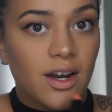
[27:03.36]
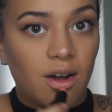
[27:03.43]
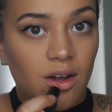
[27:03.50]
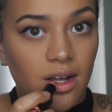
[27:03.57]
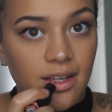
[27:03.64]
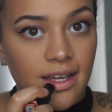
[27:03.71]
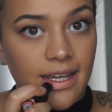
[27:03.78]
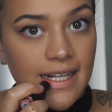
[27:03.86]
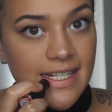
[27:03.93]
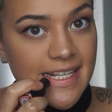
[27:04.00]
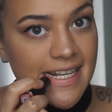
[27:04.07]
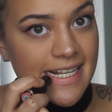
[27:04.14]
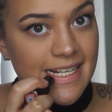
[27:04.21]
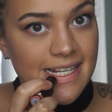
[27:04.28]
at all. Like, it's
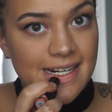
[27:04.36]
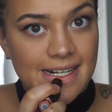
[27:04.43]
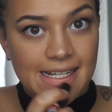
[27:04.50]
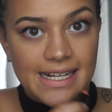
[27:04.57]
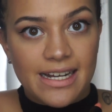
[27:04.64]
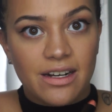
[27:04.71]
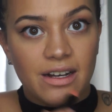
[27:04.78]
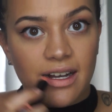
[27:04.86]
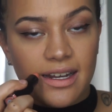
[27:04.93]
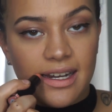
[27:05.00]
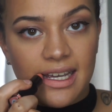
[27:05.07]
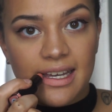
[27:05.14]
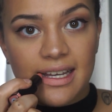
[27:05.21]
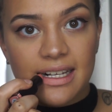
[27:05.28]
easy to glide on,
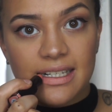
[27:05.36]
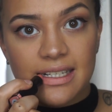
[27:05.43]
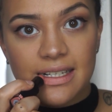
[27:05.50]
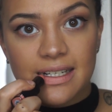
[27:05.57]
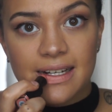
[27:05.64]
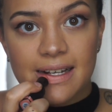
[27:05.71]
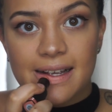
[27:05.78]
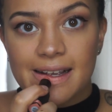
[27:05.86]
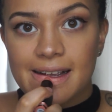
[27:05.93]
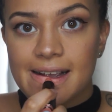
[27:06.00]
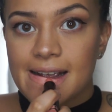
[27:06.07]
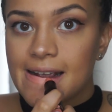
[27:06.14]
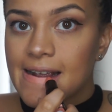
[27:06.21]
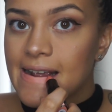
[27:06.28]
I guess.
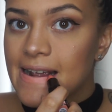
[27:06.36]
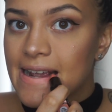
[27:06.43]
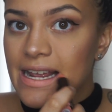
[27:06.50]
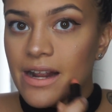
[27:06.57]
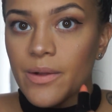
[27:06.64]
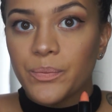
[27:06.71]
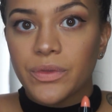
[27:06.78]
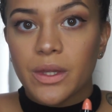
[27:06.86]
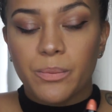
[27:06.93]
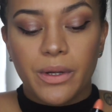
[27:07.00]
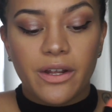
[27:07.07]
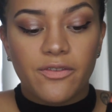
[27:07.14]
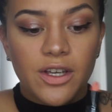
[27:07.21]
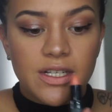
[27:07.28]

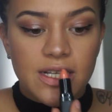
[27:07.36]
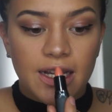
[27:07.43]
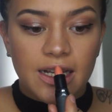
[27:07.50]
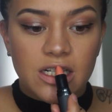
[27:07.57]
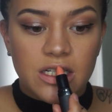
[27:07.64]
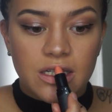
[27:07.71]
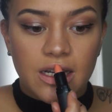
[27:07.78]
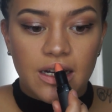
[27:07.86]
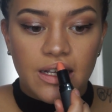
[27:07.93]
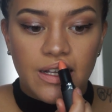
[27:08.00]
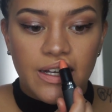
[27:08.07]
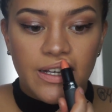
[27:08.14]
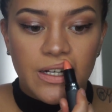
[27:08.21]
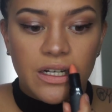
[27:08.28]
But it feels like it's just gonna
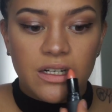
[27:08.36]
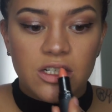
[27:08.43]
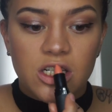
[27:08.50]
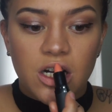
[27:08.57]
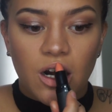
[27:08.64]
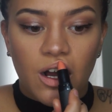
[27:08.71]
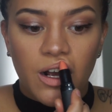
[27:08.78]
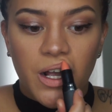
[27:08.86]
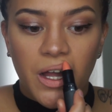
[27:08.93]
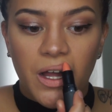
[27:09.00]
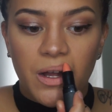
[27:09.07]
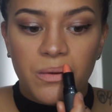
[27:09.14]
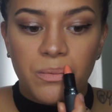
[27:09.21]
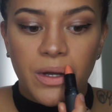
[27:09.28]
like chalk
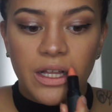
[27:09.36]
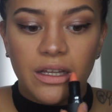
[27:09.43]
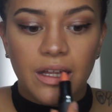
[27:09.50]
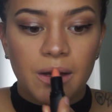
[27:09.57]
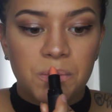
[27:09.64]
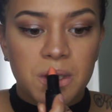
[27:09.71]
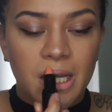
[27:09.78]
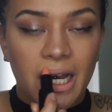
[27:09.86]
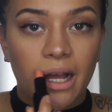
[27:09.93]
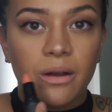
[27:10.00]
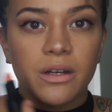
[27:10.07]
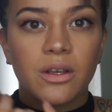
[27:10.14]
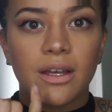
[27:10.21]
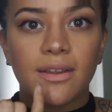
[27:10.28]
up my lips, you know,
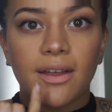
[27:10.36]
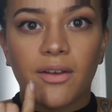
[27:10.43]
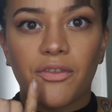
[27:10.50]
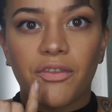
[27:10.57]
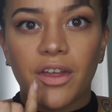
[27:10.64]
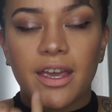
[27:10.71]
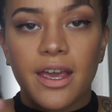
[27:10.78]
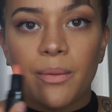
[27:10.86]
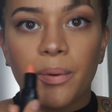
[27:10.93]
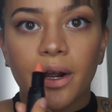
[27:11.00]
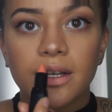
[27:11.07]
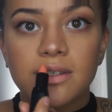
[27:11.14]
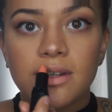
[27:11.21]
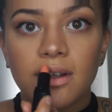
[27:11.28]
and you get like flaky
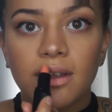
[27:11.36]
parts in